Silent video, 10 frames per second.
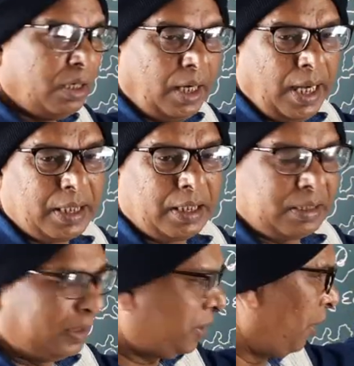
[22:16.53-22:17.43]

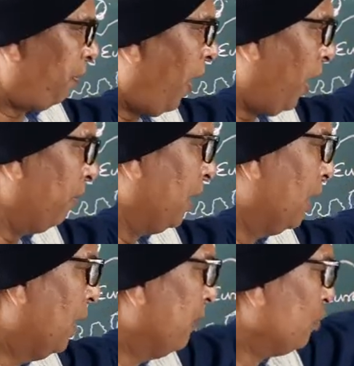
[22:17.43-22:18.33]
agricultural farming.
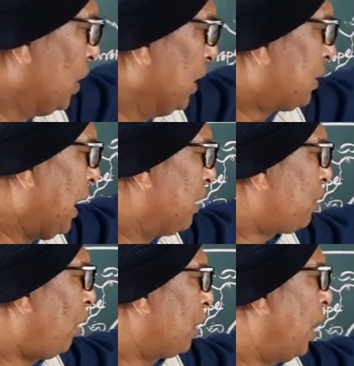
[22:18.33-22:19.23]
These types
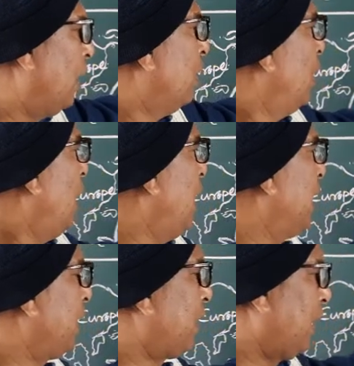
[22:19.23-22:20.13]
of the
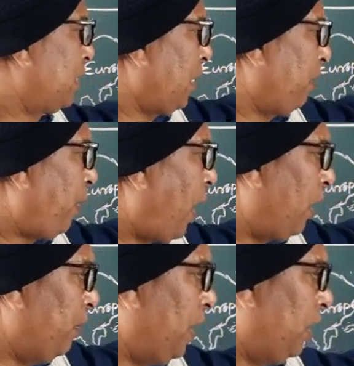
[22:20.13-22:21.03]
agricultural
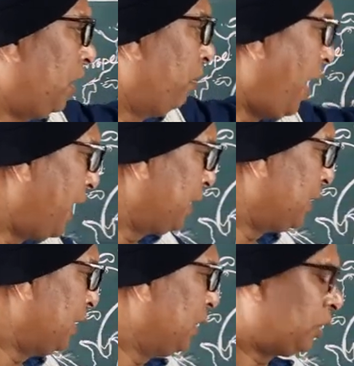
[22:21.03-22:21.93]
farming divided
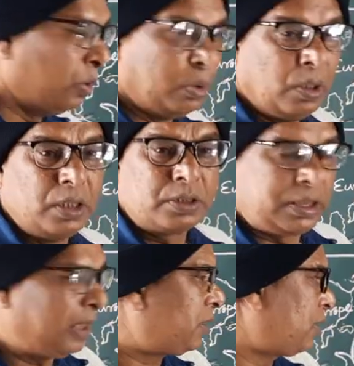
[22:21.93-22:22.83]
into
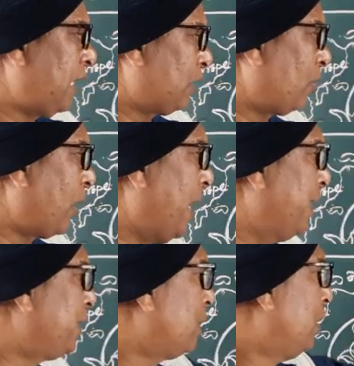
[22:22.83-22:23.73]
6
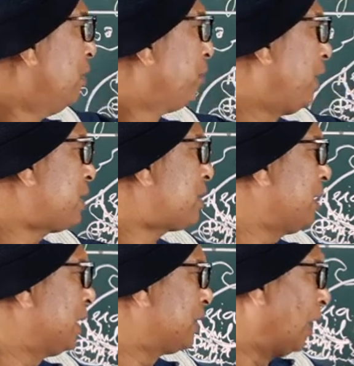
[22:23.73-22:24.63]
categories. First
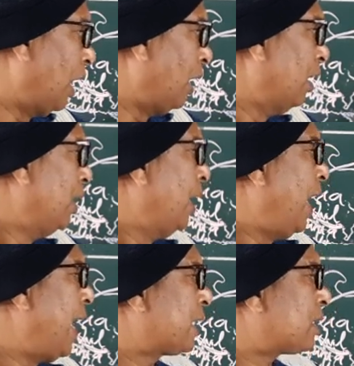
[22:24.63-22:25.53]
is the
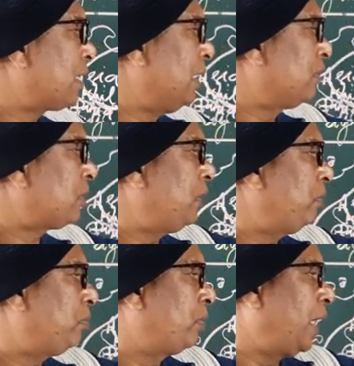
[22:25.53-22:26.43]

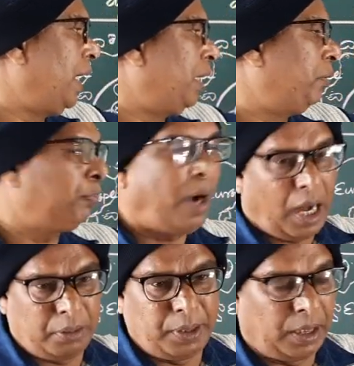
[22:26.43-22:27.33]
extensive grain
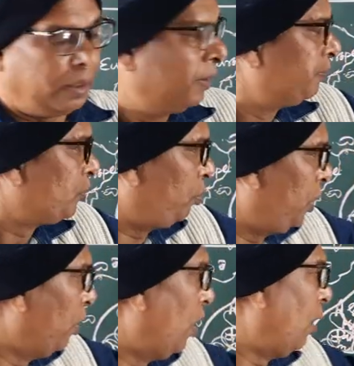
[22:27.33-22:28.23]
farming. We
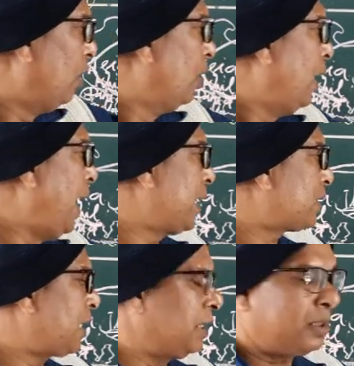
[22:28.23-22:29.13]
know
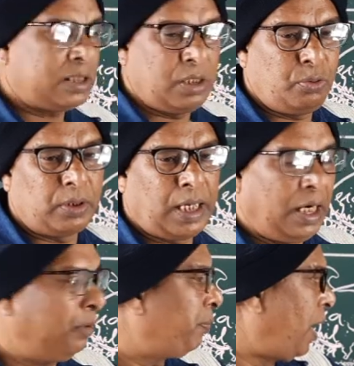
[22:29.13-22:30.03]
extensive
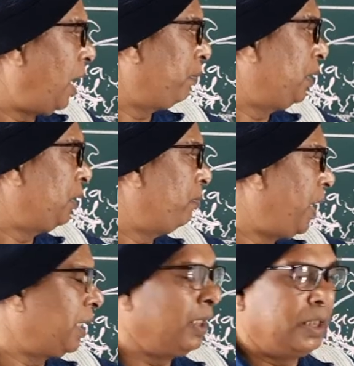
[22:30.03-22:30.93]
grain farming
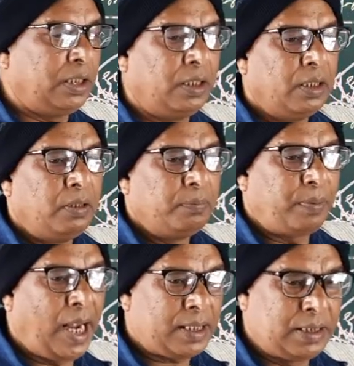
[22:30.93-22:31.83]
mainly
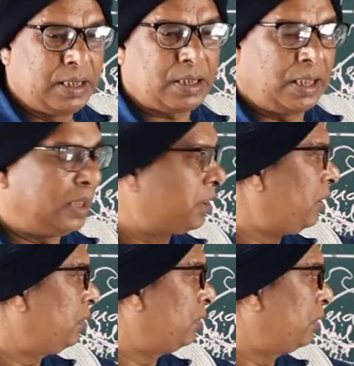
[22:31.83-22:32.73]
practices
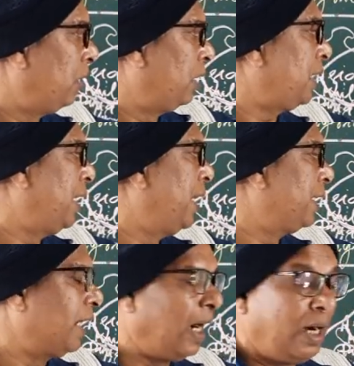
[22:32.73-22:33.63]
on those
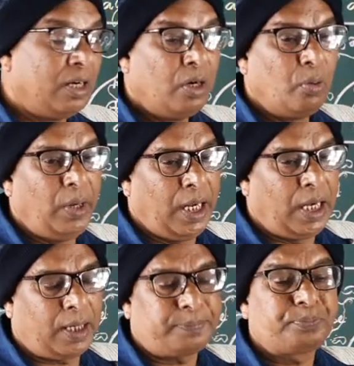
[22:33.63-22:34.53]
areas
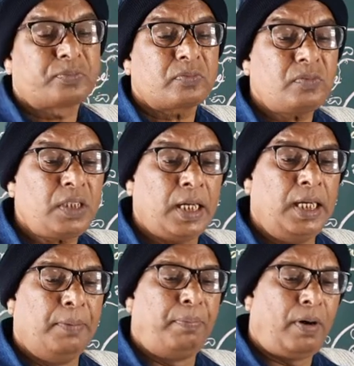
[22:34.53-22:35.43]
where
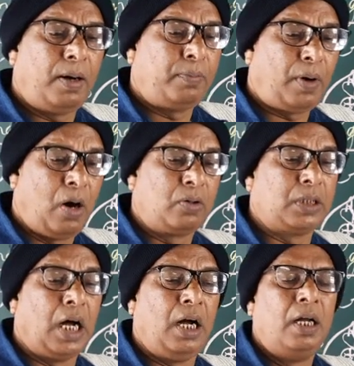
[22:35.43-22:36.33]
found
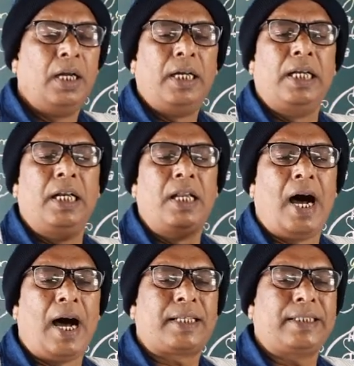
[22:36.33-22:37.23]
a
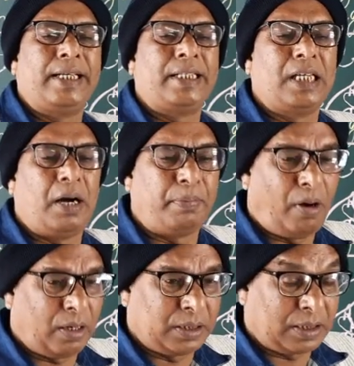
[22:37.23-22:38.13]
large area
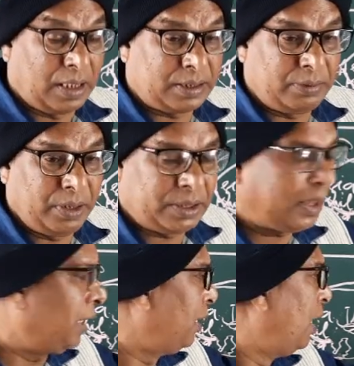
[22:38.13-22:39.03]
for the
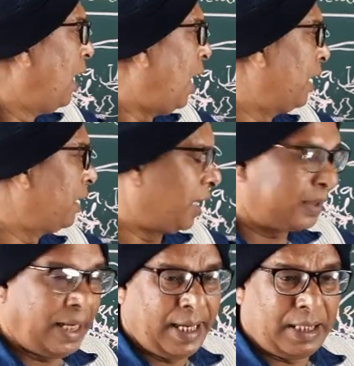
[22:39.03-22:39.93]
cultivation under
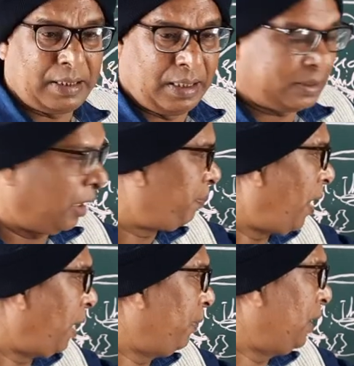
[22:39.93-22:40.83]
the agricultural
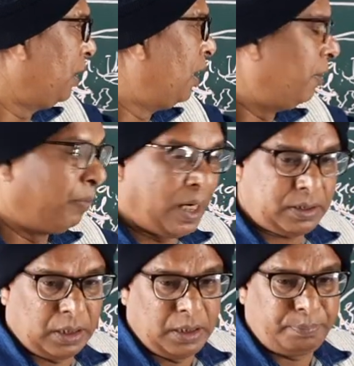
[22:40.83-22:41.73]
farming,
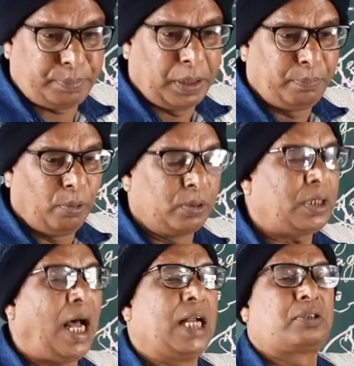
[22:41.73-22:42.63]
but peoples
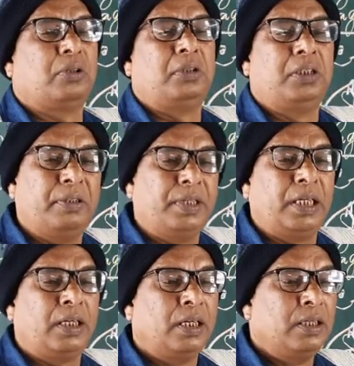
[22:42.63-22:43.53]
also
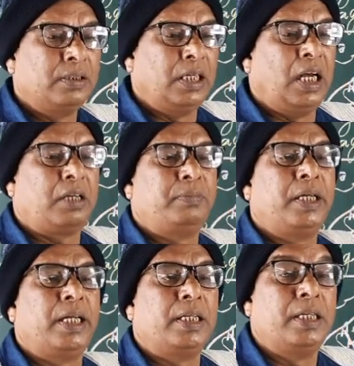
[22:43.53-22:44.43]
living there
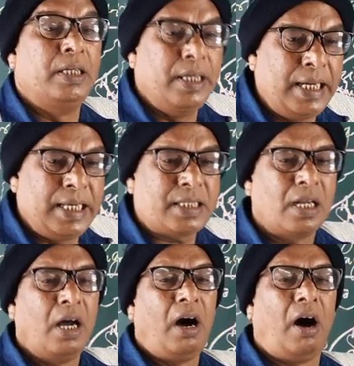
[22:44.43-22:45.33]
very less
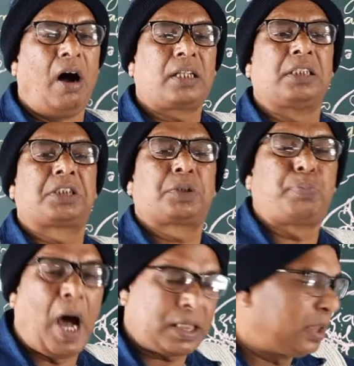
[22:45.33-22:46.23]
or
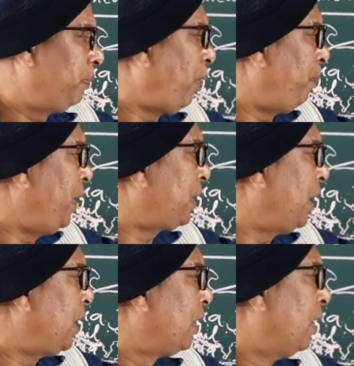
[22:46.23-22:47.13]
sparsely
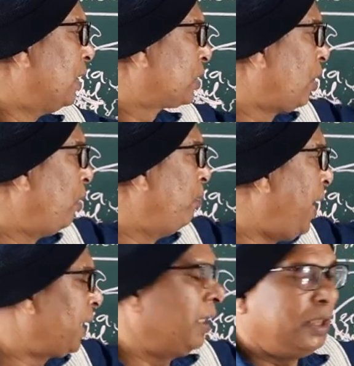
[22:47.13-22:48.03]
populated. So
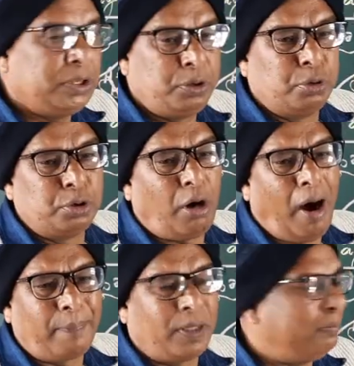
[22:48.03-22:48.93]
mainly use of the